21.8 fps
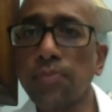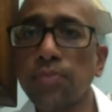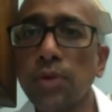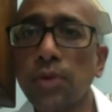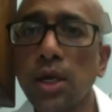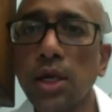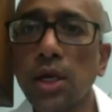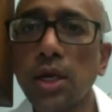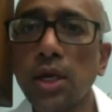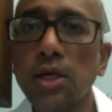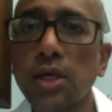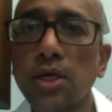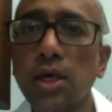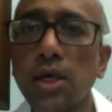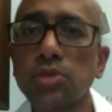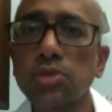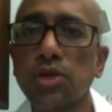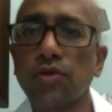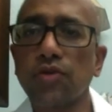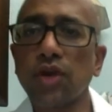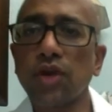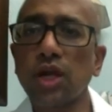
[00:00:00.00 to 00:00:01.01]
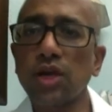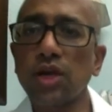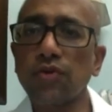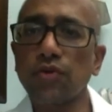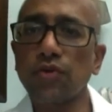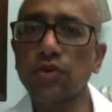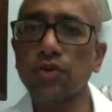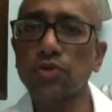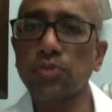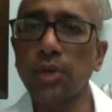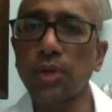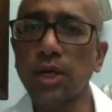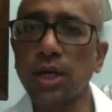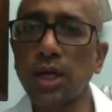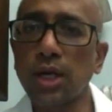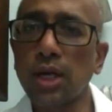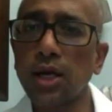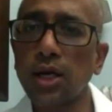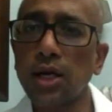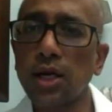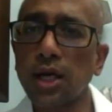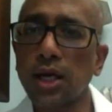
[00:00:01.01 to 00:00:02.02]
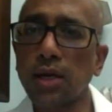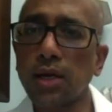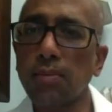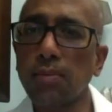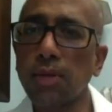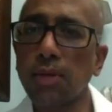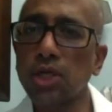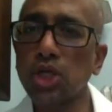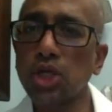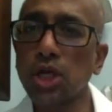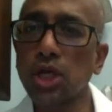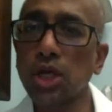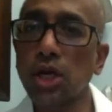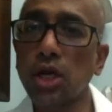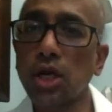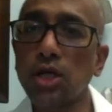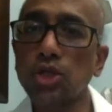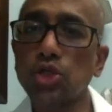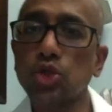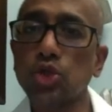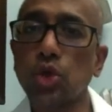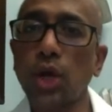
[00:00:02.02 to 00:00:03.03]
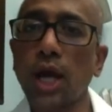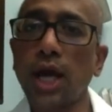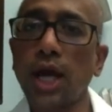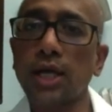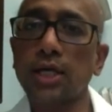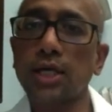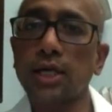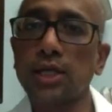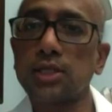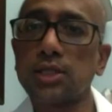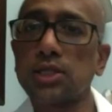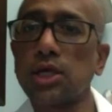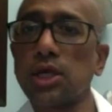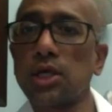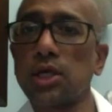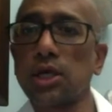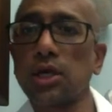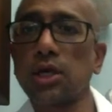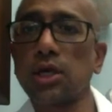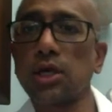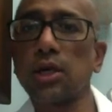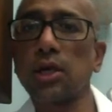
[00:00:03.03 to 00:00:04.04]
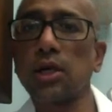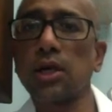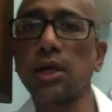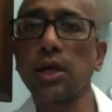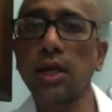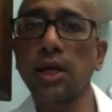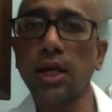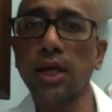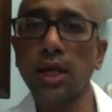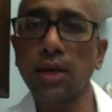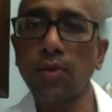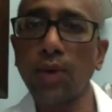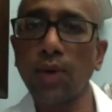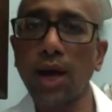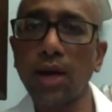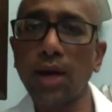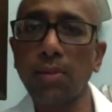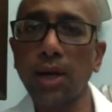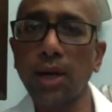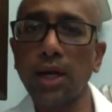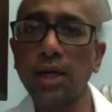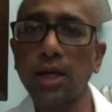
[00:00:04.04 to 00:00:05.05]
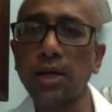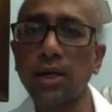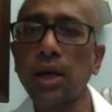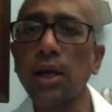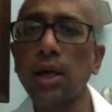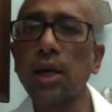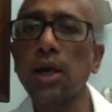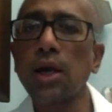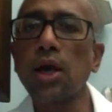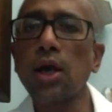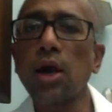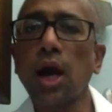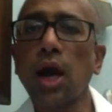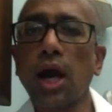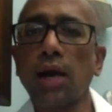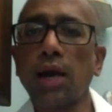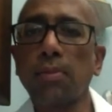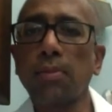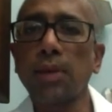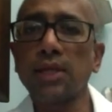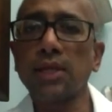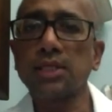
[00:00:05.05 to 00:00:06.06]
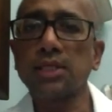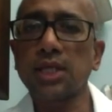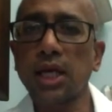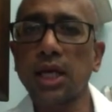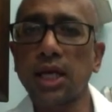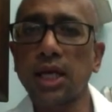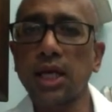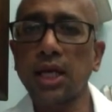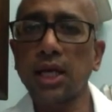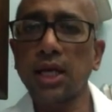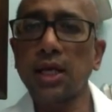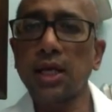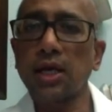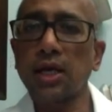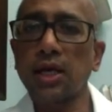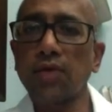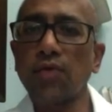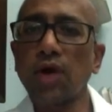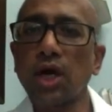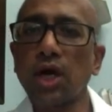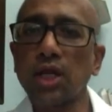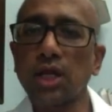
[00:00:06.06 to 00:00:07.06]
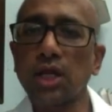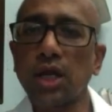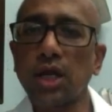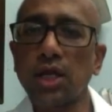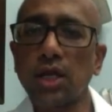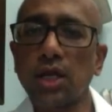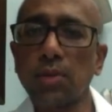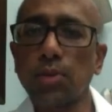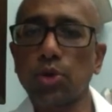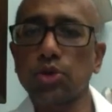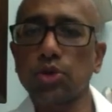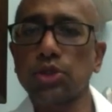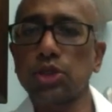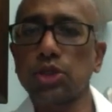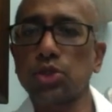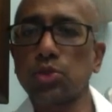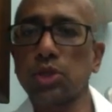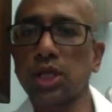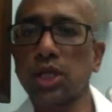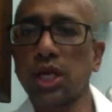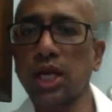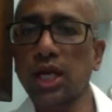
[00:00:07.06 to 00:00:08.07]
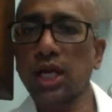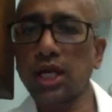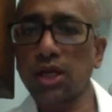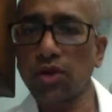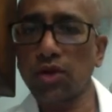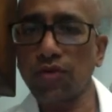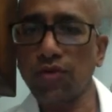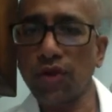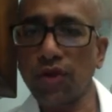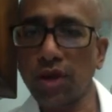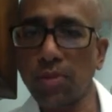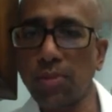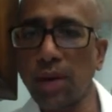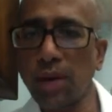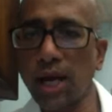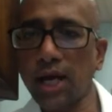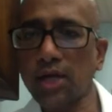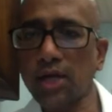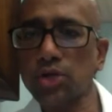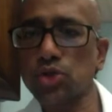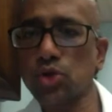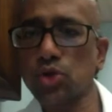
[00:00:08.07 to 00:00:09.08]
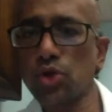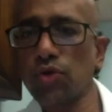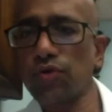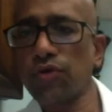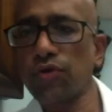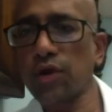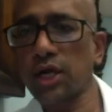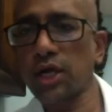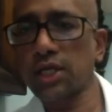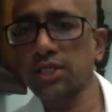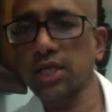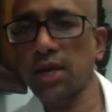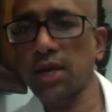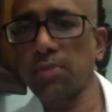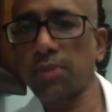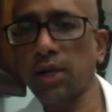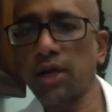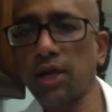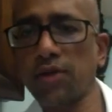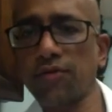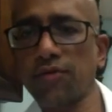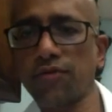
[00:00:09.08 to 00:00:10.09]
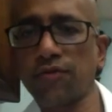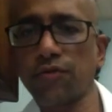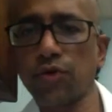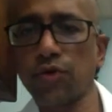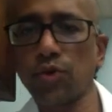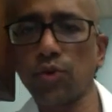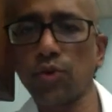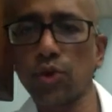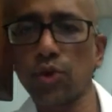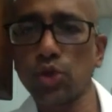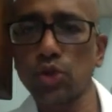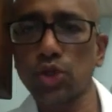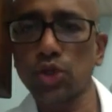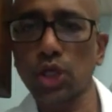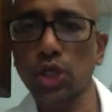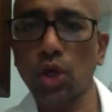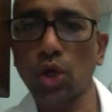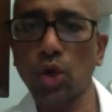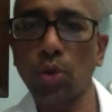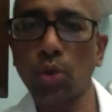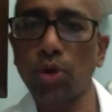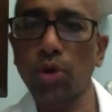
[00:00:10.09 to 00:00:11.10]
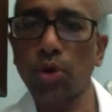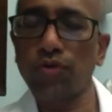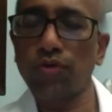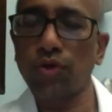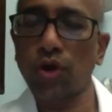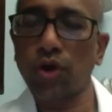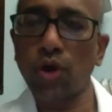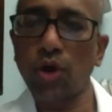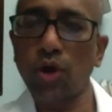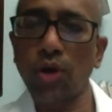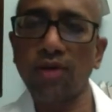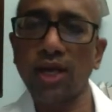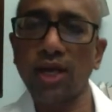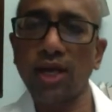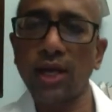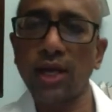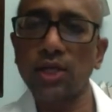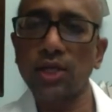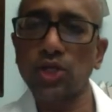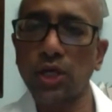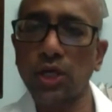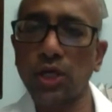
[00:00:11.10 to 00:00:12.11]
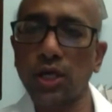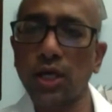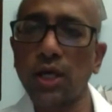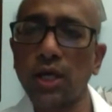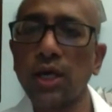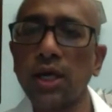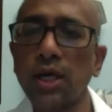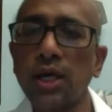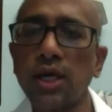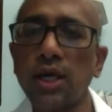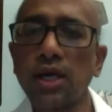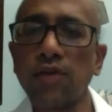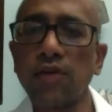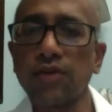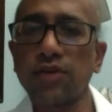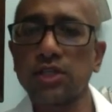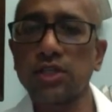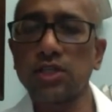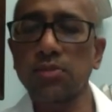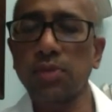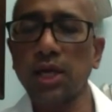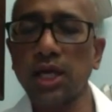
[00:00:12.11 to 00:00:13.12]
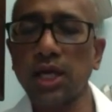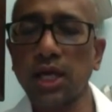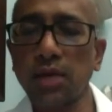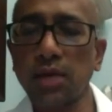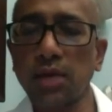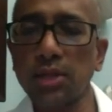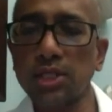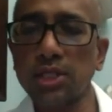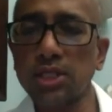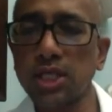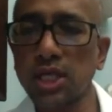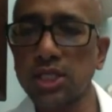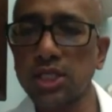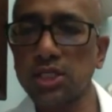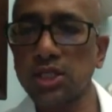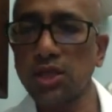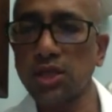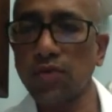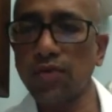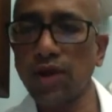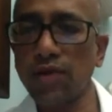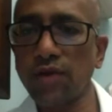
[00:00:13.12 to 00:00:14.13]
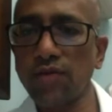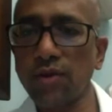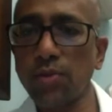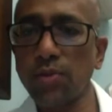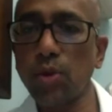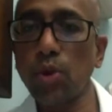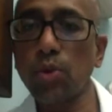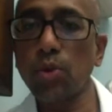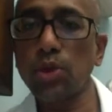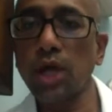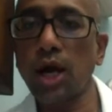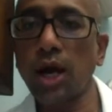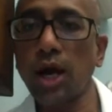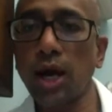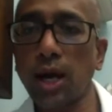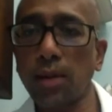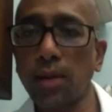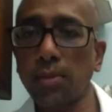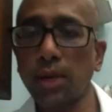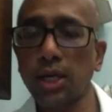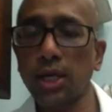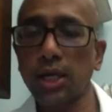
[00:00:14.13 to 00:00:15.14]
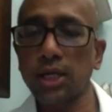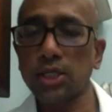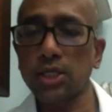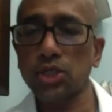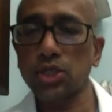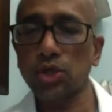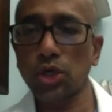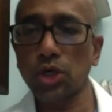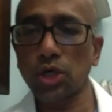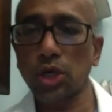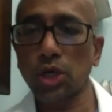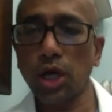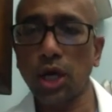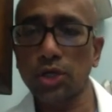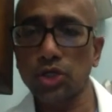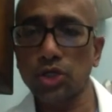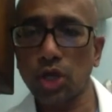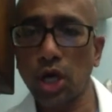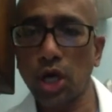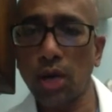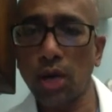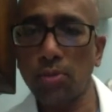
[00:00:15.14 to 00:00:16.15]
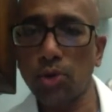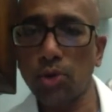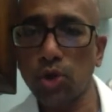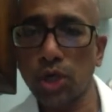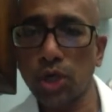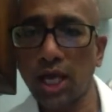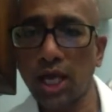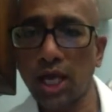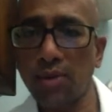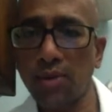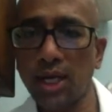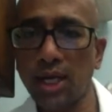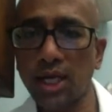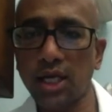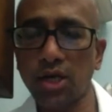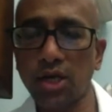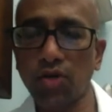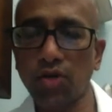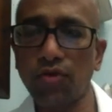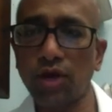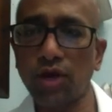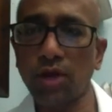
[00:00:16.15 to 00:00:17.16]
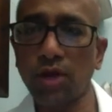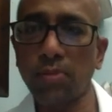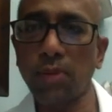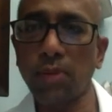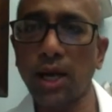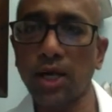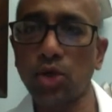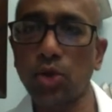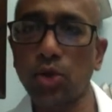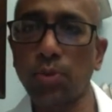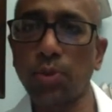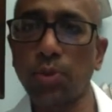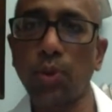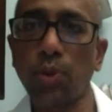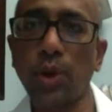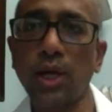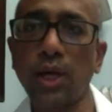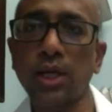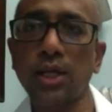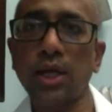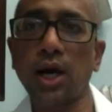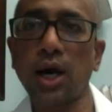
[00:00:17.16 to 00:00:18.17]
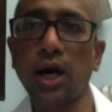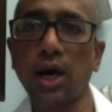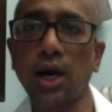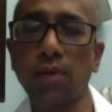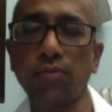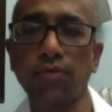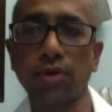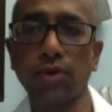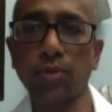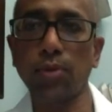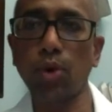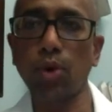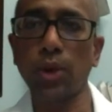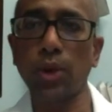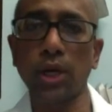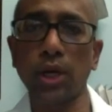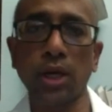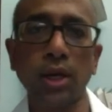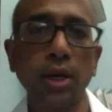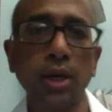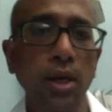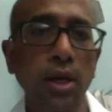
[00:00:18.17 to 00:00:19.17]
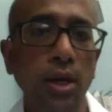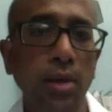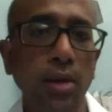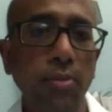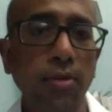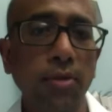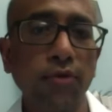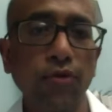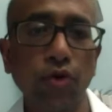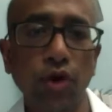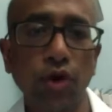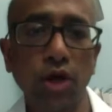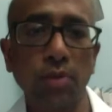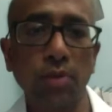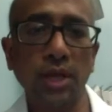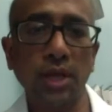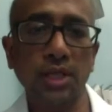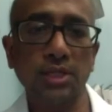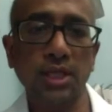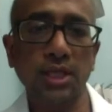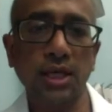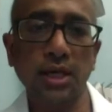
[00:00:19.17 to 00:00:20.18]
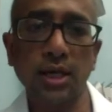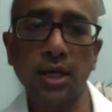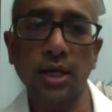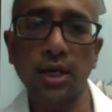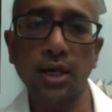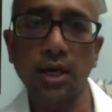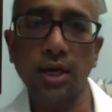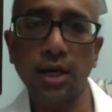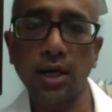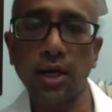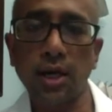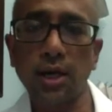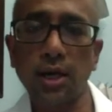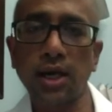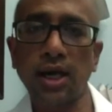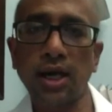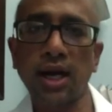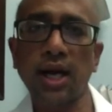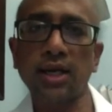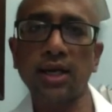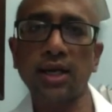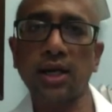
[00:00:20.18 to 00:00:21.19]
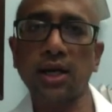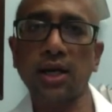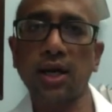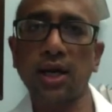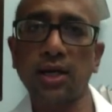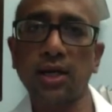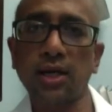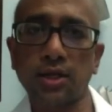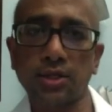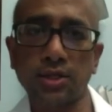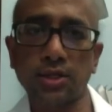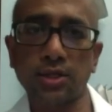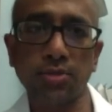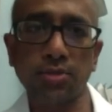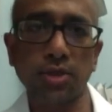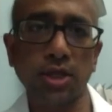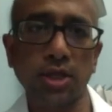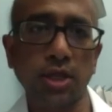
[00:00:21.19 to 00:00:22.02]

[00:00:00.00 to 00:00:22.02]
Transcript: In terms of reinforcement learning, machine learns to act in certain environment and basically reward the learning process with a negative feedback. So for example, if you were using a robot for navigation, if it's making mistakes in the way we move the arm and it's going to cause harm, you can have a negative feedback to prevent the arm from moving before it makes an erratic cut or something.